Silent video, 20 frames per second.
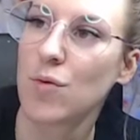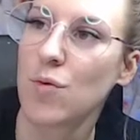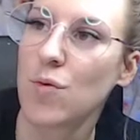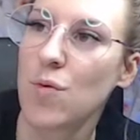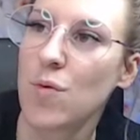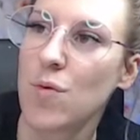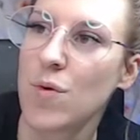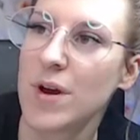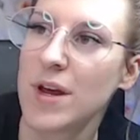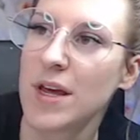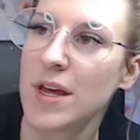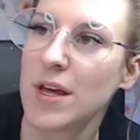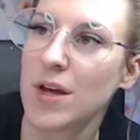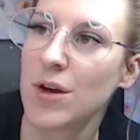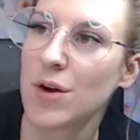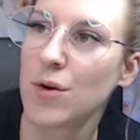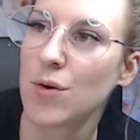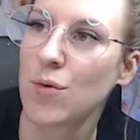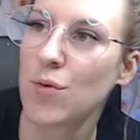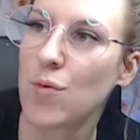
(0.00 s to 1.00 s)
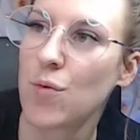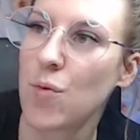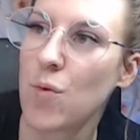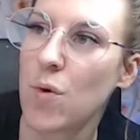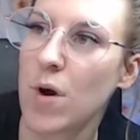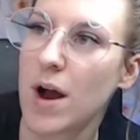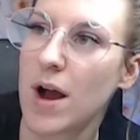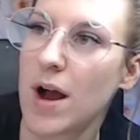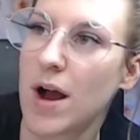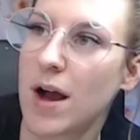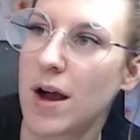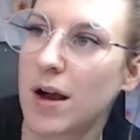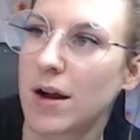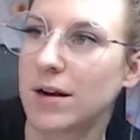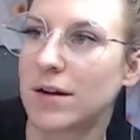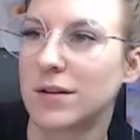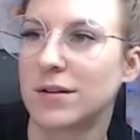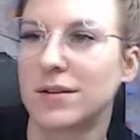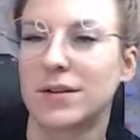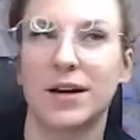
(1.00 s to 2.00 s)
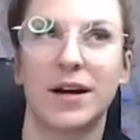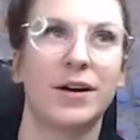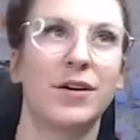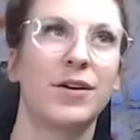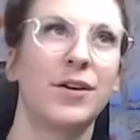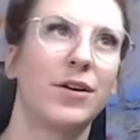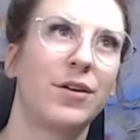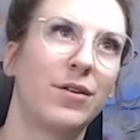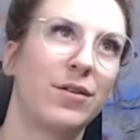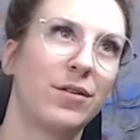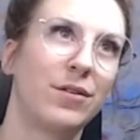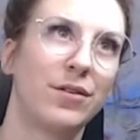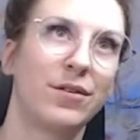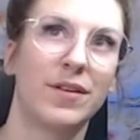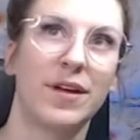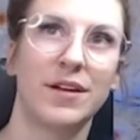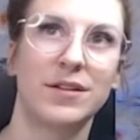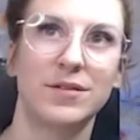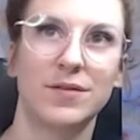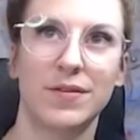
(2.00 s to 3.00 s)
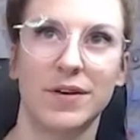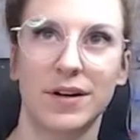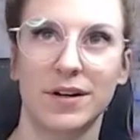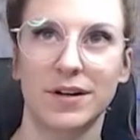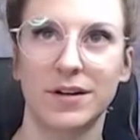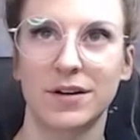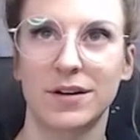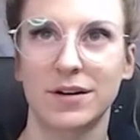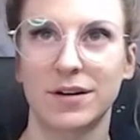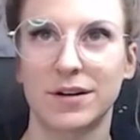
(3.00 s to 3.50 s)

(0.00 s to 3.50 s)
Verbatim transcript: Wee. I don't know. That's fun.